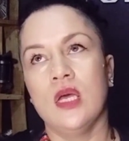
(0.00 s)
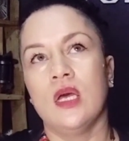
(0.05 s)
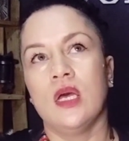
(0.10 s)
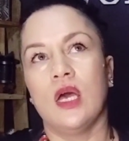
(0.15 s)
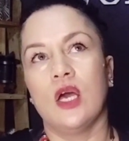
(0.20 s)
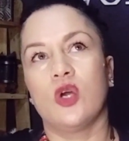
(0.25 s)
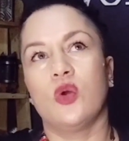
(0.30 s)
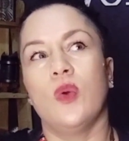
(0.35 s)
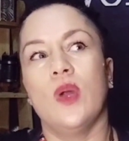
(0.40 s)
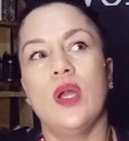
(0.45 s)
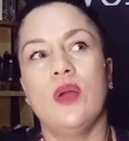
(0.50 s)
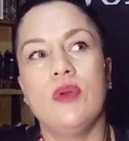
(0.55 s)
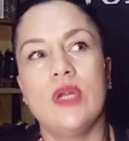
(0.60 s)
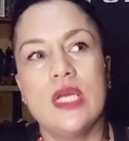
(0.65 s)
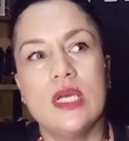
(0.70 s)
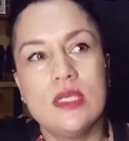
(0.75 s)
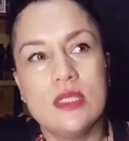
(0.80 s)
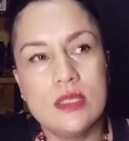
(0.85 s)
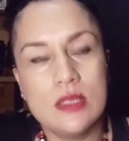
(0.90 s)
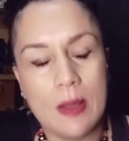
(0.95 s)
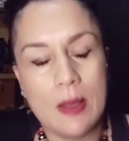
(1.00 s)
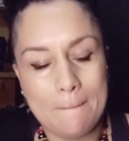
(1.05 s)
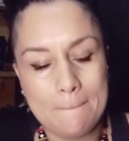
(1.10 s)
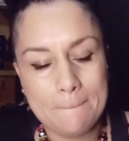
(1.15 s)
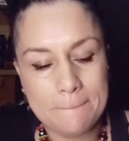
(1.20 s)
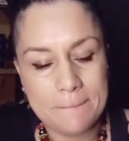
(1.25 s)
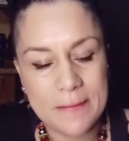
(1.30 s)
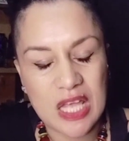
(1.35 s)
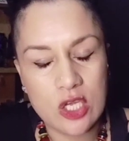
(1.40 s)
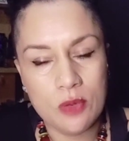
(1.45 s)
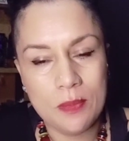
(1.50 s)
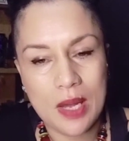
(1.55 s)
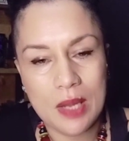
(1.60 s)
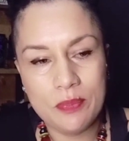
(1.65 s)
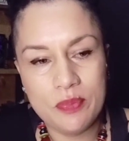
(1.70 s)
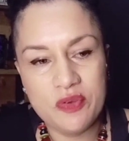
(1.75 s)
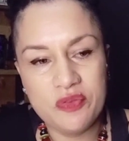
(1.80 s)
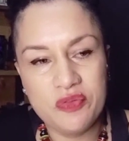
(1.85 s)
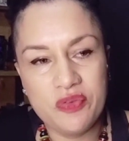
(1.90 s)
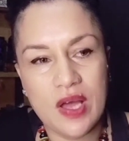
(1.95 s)
Aquarius, you might
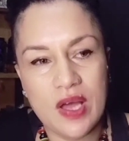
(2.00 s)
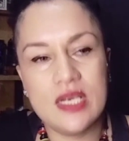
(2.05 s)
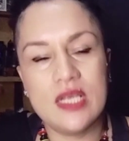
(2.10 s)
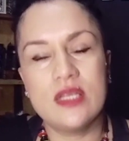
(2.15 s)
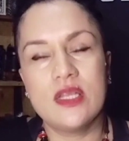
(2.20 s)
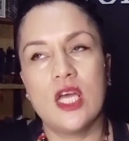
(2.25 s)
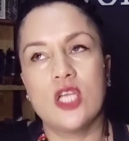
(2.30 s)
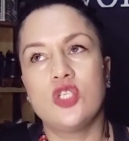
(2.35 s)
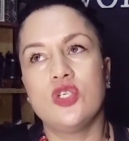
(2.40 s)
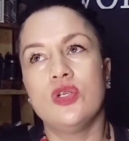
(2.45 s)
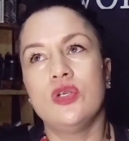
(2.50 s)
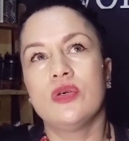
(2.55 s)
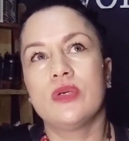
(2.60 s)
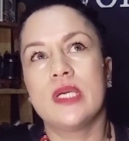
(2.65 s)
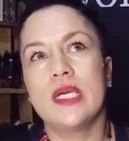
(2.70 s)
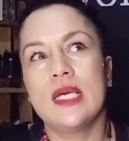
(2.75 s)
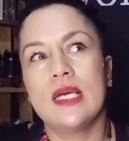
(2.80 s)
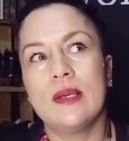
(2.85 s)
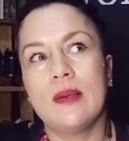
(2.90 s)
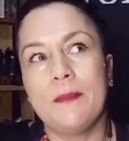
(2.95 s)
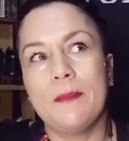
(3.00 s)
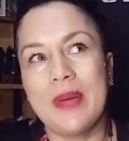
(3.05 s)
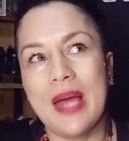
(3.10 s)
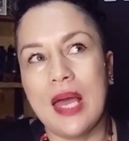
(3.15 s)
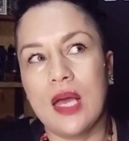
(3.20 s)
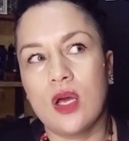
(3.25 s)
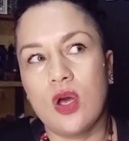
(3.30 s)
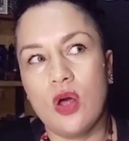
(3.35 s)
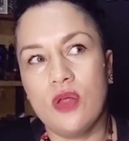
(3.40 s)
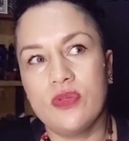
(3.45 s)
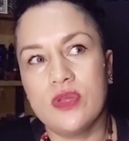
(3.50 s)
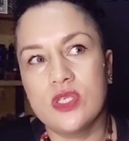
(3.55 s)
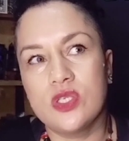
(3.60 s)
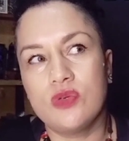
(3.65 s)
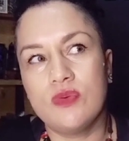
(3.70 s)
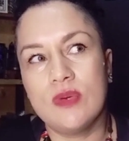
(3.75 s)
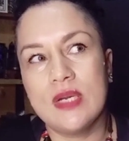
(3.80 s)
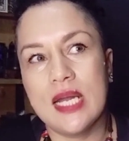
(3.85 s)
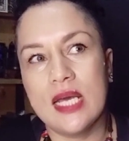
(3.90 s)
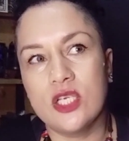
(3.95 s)
be finding that you're looking back on this
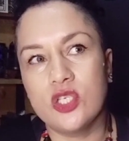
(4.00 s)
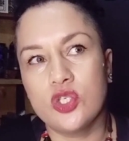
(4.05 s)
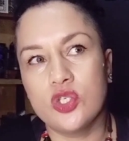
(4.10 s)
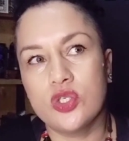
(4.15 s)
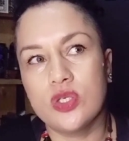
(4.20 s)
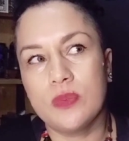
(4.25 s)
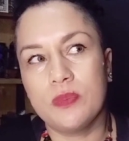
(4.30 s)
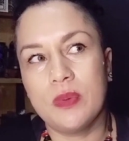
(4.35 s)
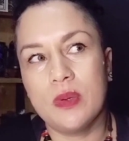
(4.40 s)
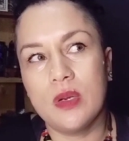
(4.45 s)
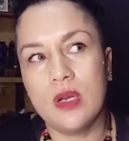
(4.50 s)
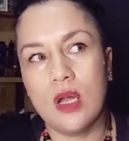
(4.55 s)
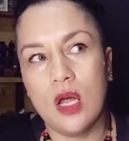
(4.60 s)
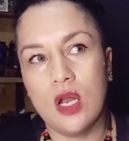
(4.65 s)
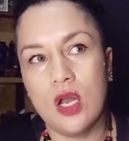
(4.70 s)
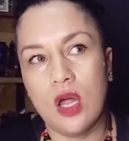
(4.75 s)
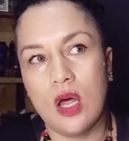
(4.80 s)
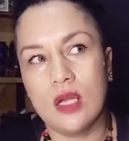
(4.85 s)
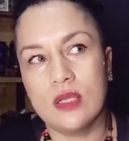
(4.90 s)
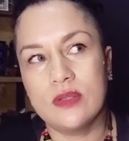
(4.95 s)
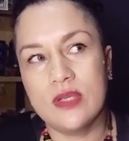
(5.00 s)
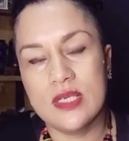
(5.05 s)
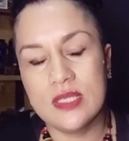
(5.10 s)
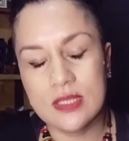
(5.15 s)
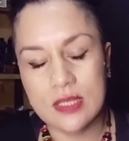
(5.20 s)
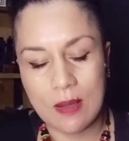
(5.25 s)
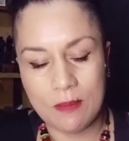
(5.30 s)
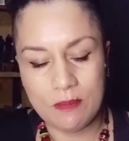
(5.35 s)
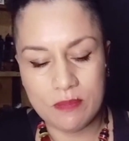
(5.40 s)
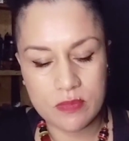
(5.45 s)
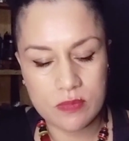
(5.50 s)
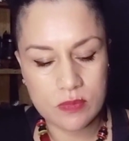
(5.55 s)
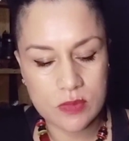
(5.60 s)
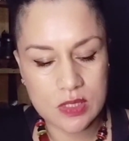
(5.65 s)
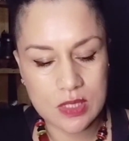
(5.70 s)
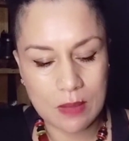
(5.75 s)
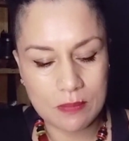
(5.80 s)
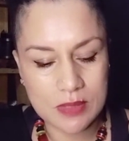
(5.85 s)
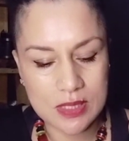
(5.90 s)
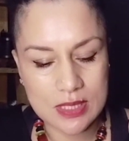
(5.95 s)
relationship a lot. There's some
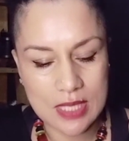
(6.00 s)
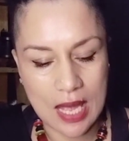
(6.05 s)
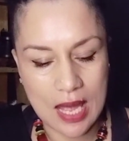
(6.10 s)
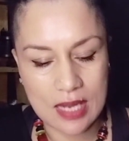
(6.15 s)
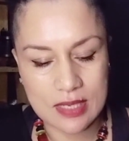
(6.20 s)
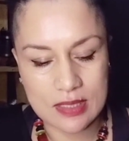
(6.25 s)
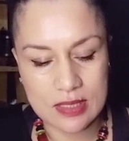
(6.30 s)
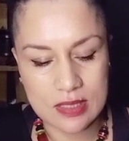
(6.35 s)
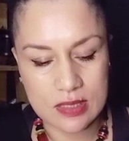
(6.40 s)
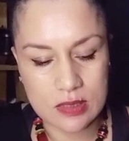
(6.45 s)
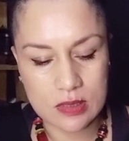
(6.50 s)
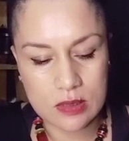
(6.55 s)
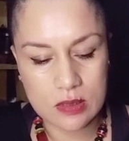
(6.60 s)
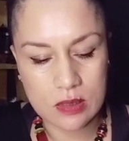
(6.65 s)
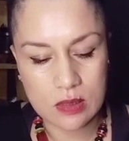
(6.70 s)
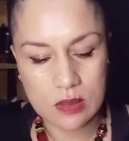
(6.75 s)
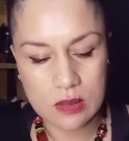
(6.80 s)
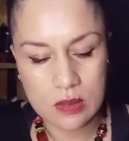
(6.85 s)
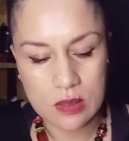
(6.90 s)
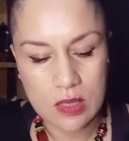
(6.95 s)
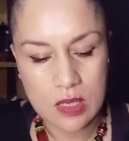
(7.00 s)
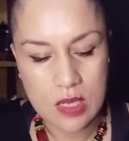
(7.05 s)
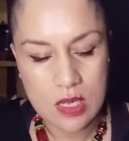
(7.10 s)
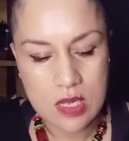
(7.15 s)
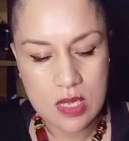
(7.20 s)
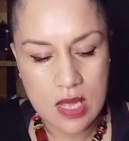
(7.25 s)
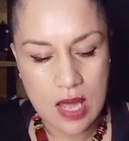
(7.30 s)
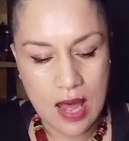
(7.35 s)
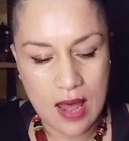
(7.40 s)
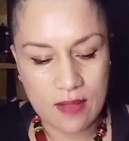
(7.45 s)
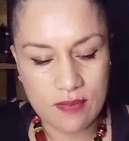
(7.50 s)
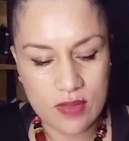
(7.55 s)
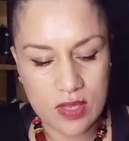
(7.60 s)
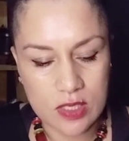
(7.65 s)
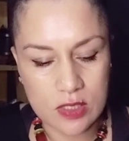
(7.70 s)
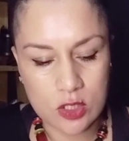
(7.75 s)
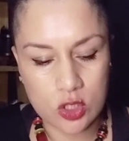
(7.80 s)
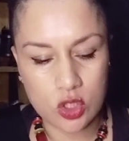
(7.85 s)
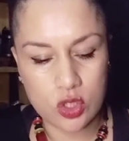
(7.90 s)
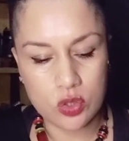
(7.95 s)
sadness, and
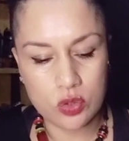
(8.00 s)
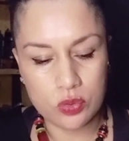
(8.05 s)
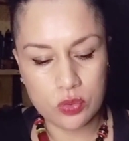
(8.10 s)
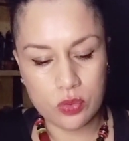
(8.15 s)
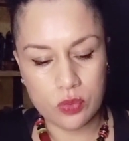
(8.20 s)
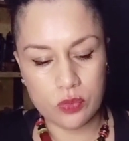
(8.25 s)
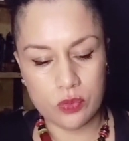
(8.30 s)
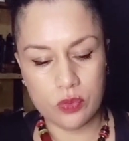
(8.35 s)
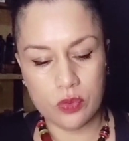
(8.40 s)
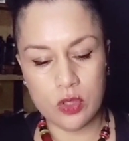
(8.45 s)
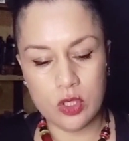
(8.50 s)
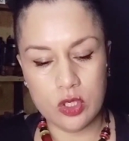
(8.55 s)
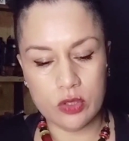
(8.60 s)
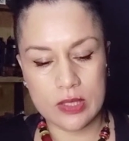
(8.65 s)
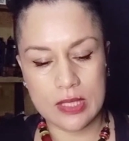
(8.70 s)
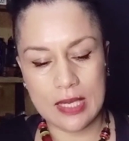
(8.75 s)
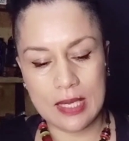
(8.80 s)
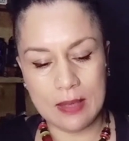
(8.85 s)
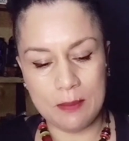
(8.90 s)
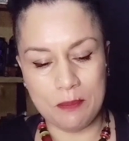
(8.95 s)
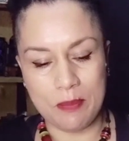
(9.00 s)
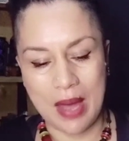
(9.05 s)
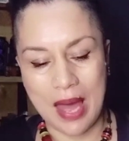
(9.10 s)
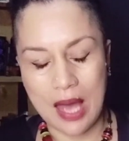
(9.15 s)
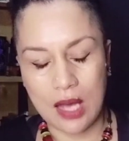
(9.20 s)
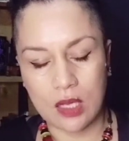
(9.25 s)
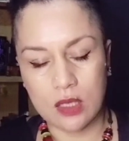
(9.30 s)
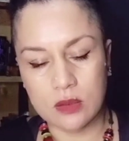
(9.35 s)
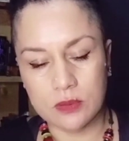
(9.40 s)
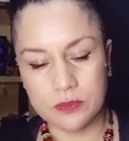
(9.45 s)
there's you looking back.